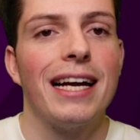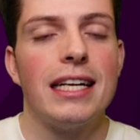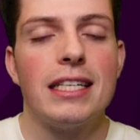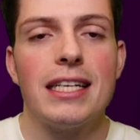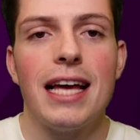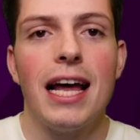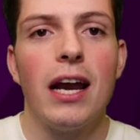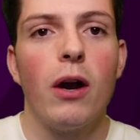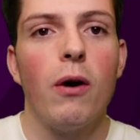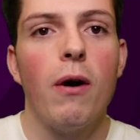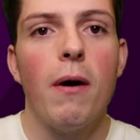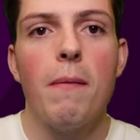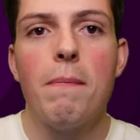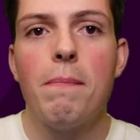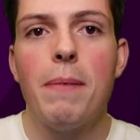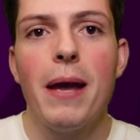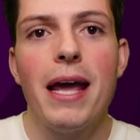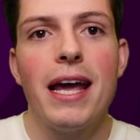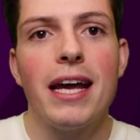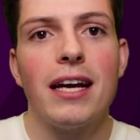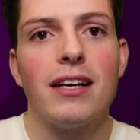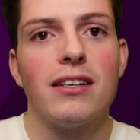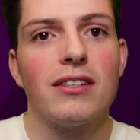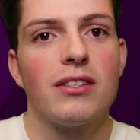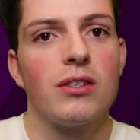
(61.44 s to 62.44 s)
Cancelo, a
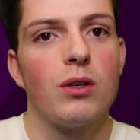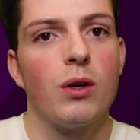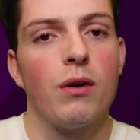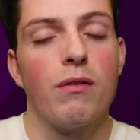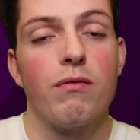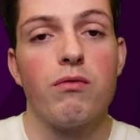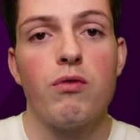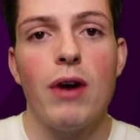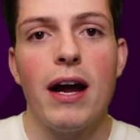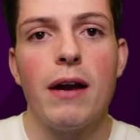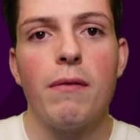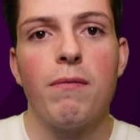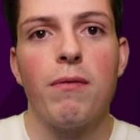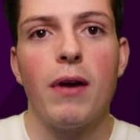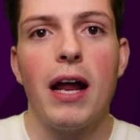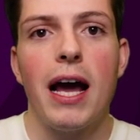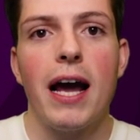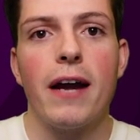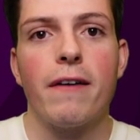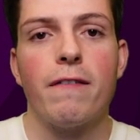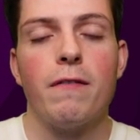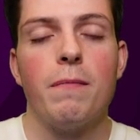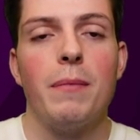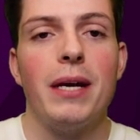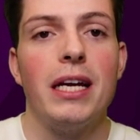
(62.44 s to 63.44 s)
big sort of red
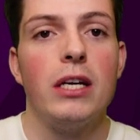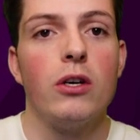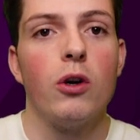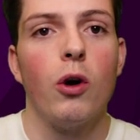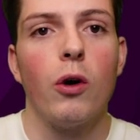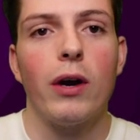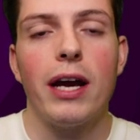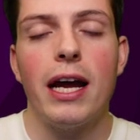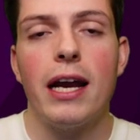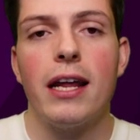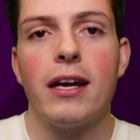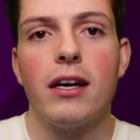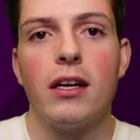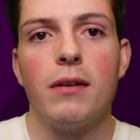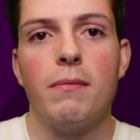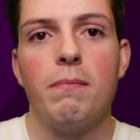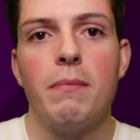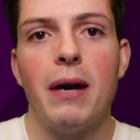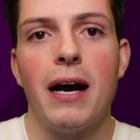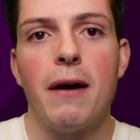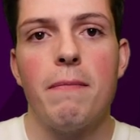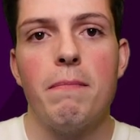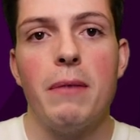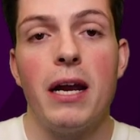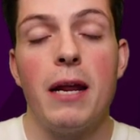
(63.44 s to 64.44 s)
flag for me, not getting
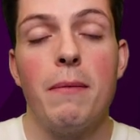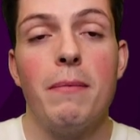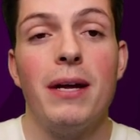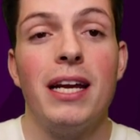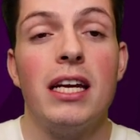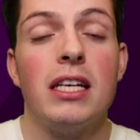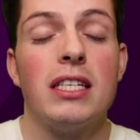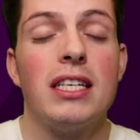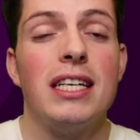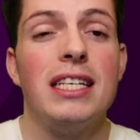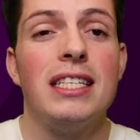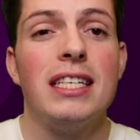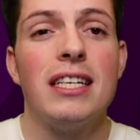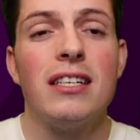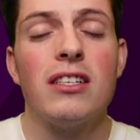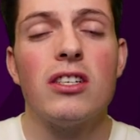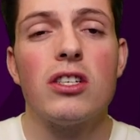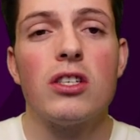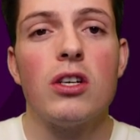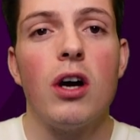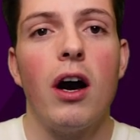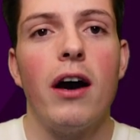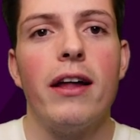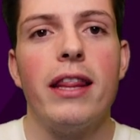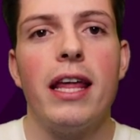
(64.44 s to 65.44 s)
that many minutes. He didn't
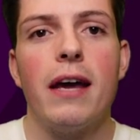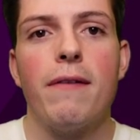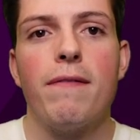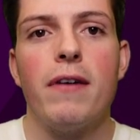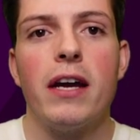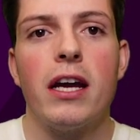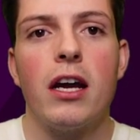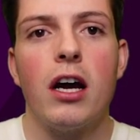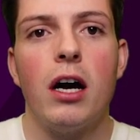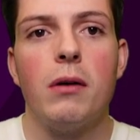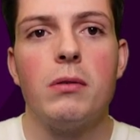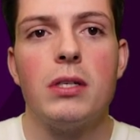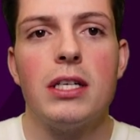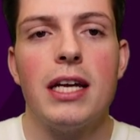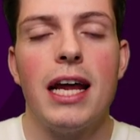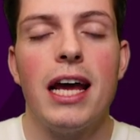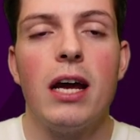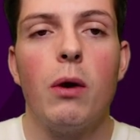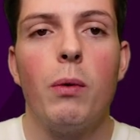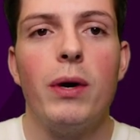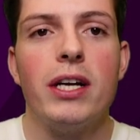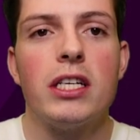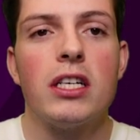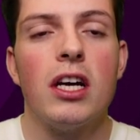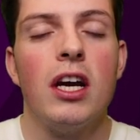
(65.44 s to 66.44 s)
start in the FA Cup
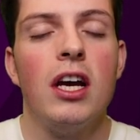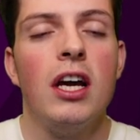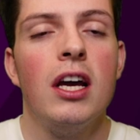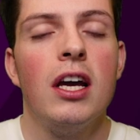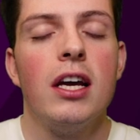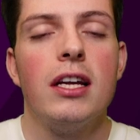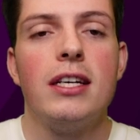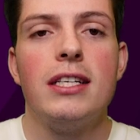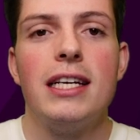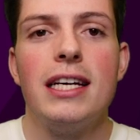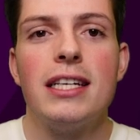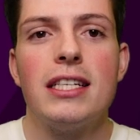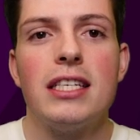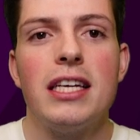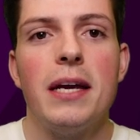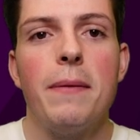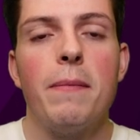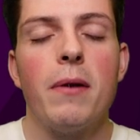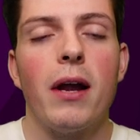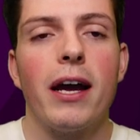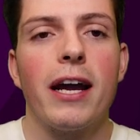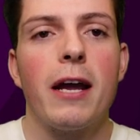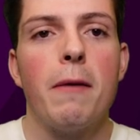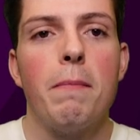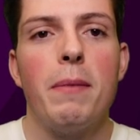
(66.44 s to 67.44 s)
today, which did
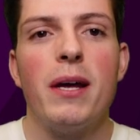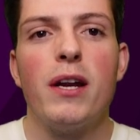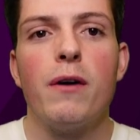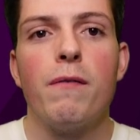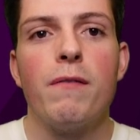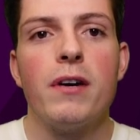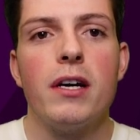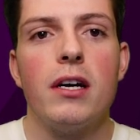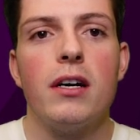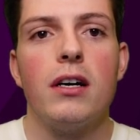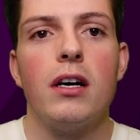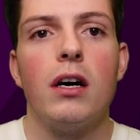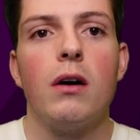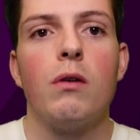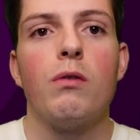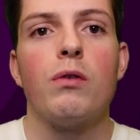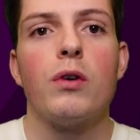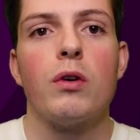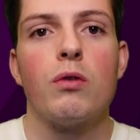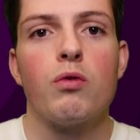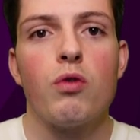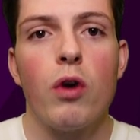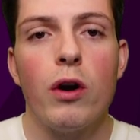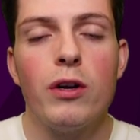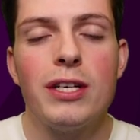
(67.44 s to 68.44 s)
seem like a bit of a
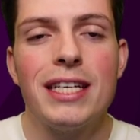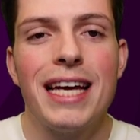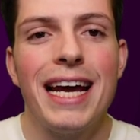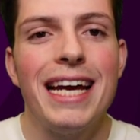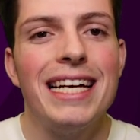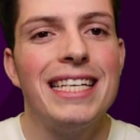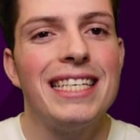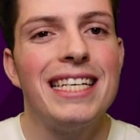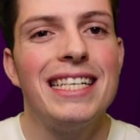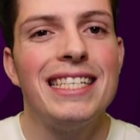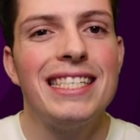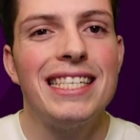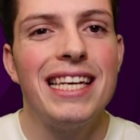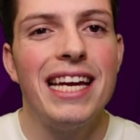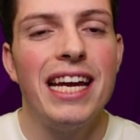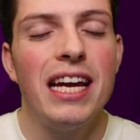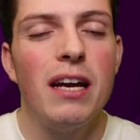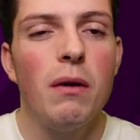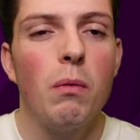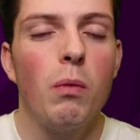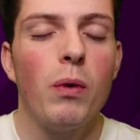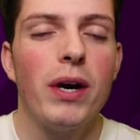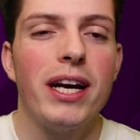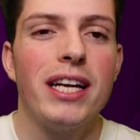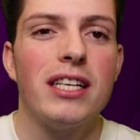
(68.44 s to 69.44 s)
rotated
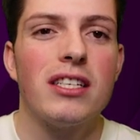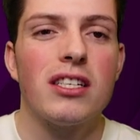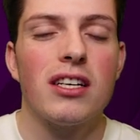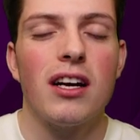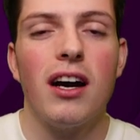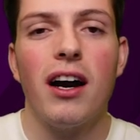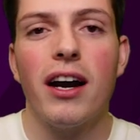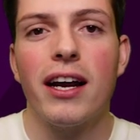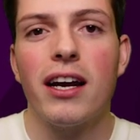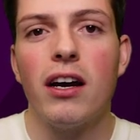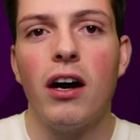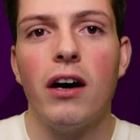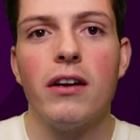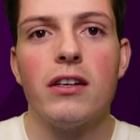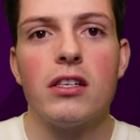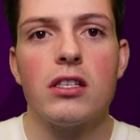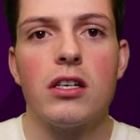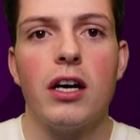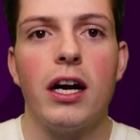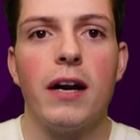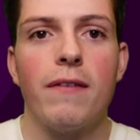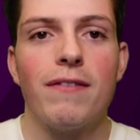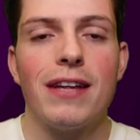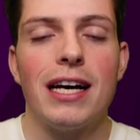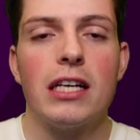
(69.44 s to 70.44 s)
team, which I can't
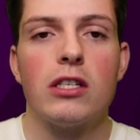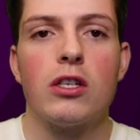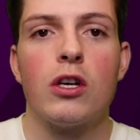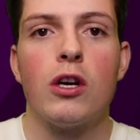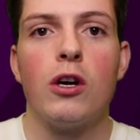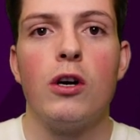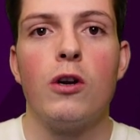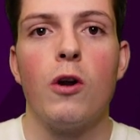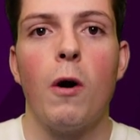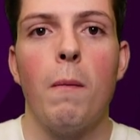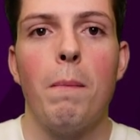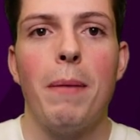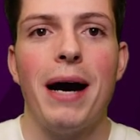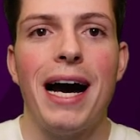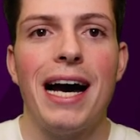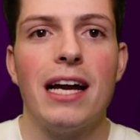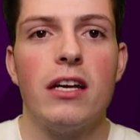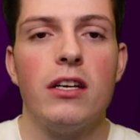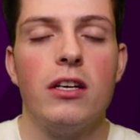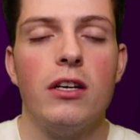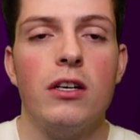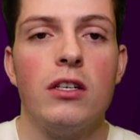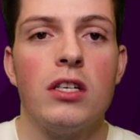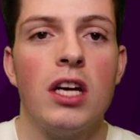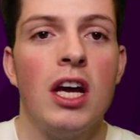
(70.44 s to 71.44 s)
decide if that's good or
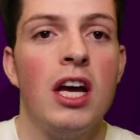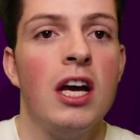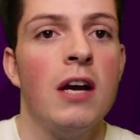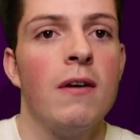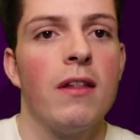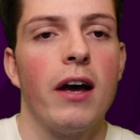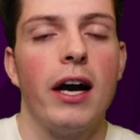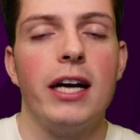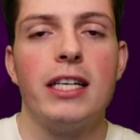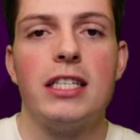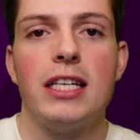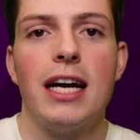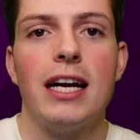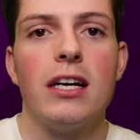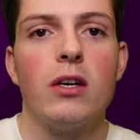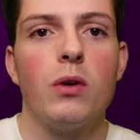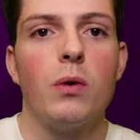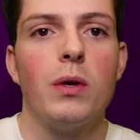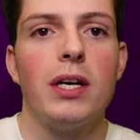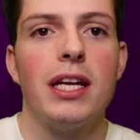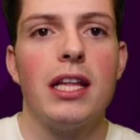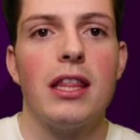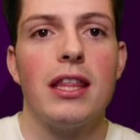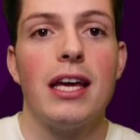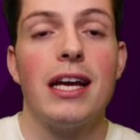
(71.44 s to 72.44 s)
bad news. I
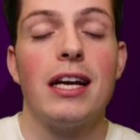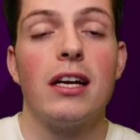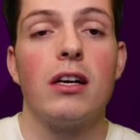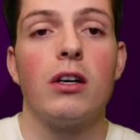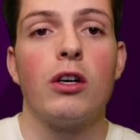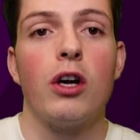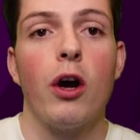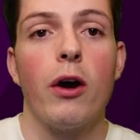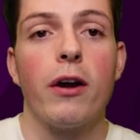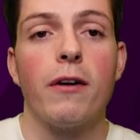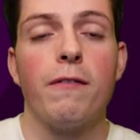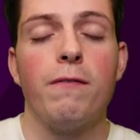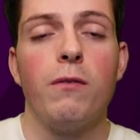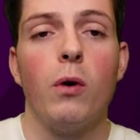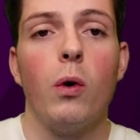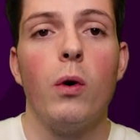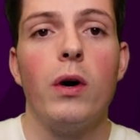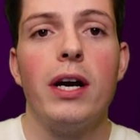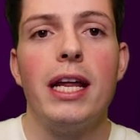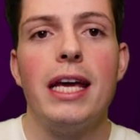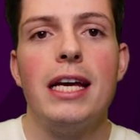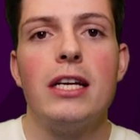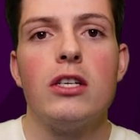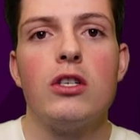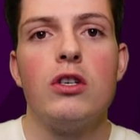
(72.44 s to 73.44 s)
genuinely think going
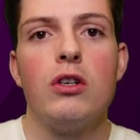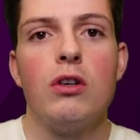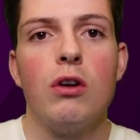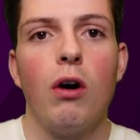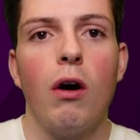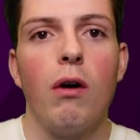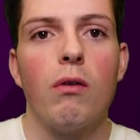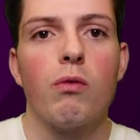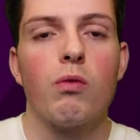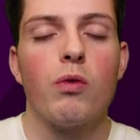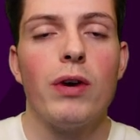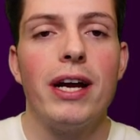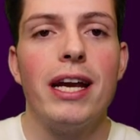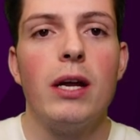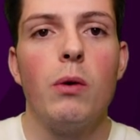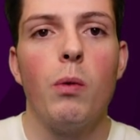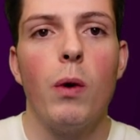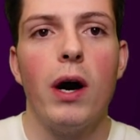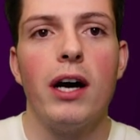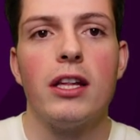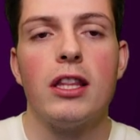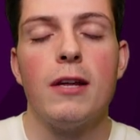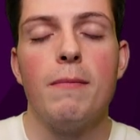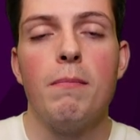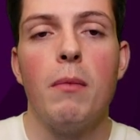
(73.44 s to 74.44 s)
forward, he's not really
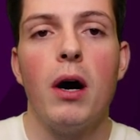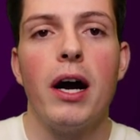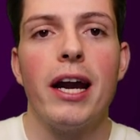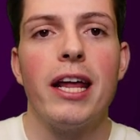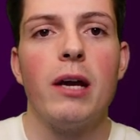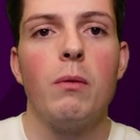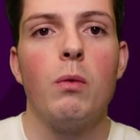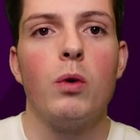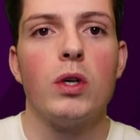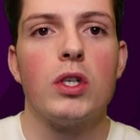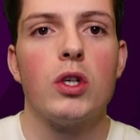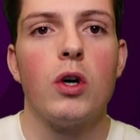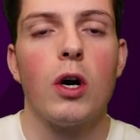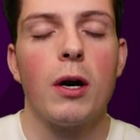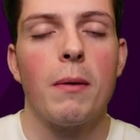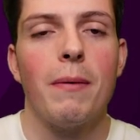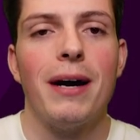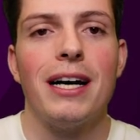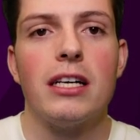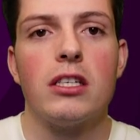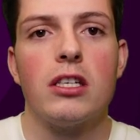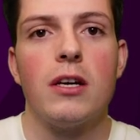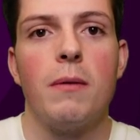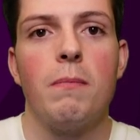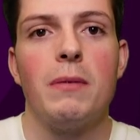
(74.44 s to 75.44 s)
worth the money, and we'll talk
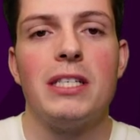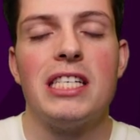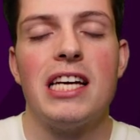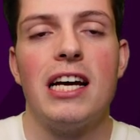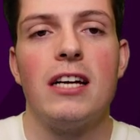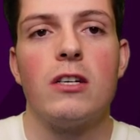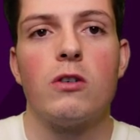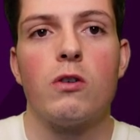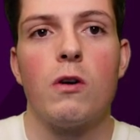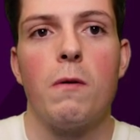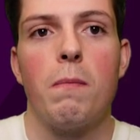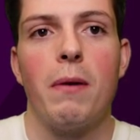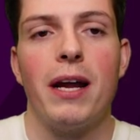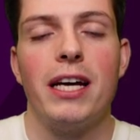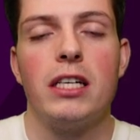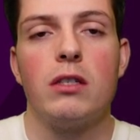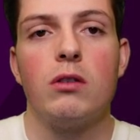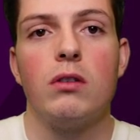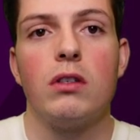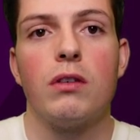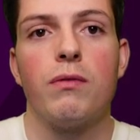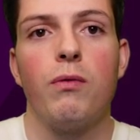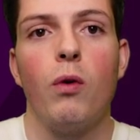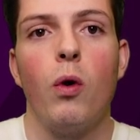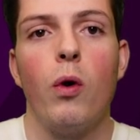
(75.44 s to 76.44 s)
about some potential
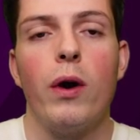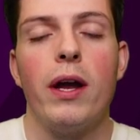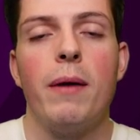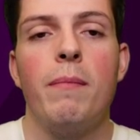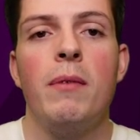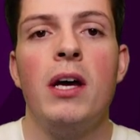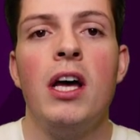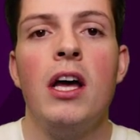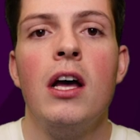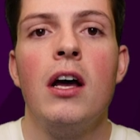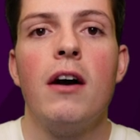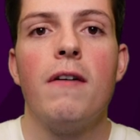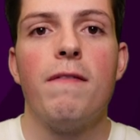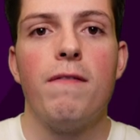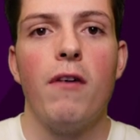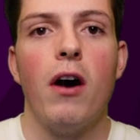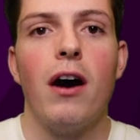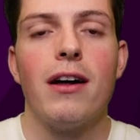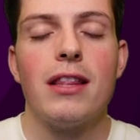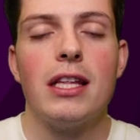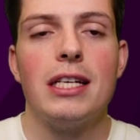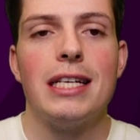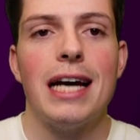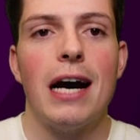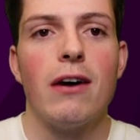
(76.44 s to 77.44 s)
replacements for him
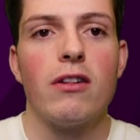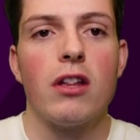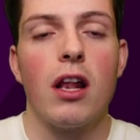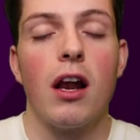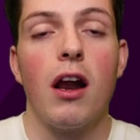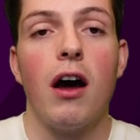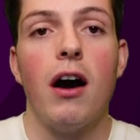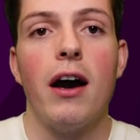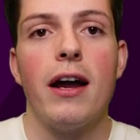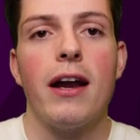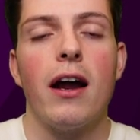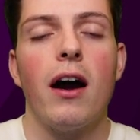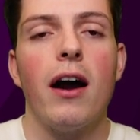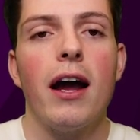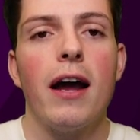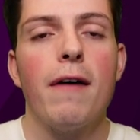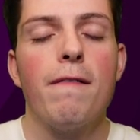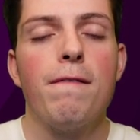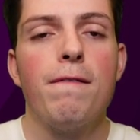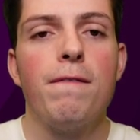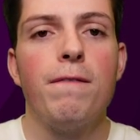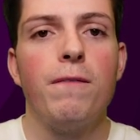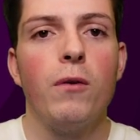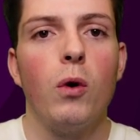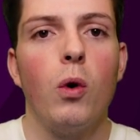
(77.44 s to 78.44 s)
further down the line. I
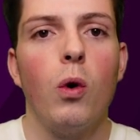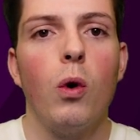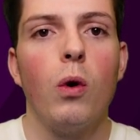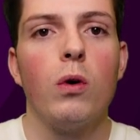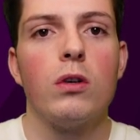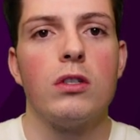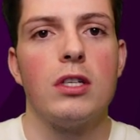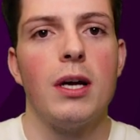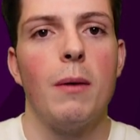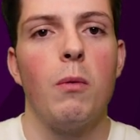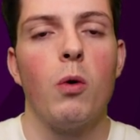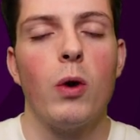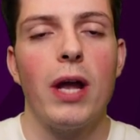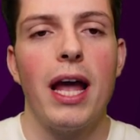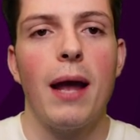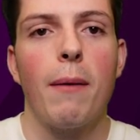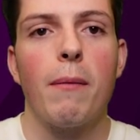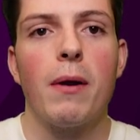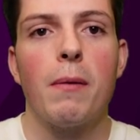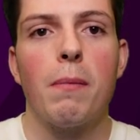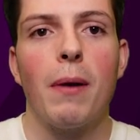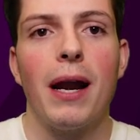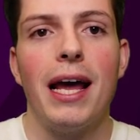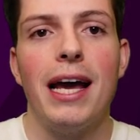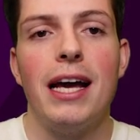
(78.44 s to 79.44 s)
have four double game
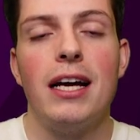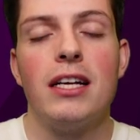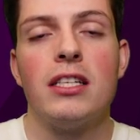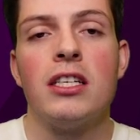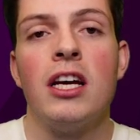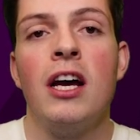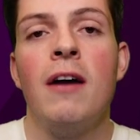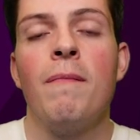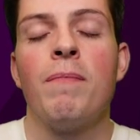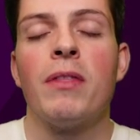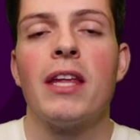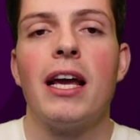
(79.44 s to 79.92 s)
week players.